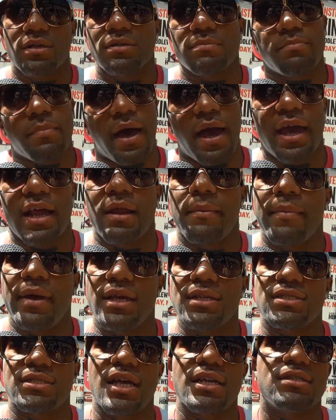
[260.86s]
By any
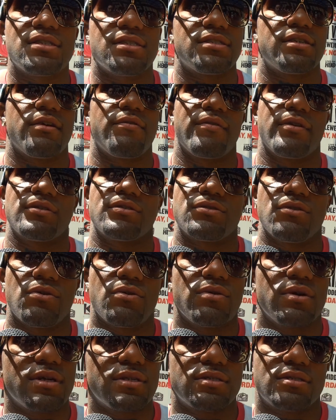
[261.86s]
means necessary.
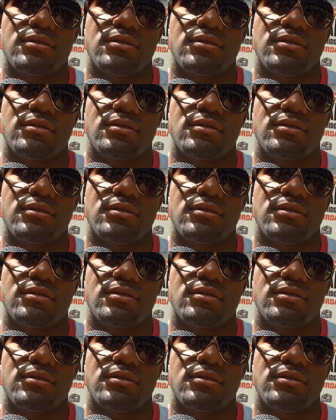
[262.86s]
So you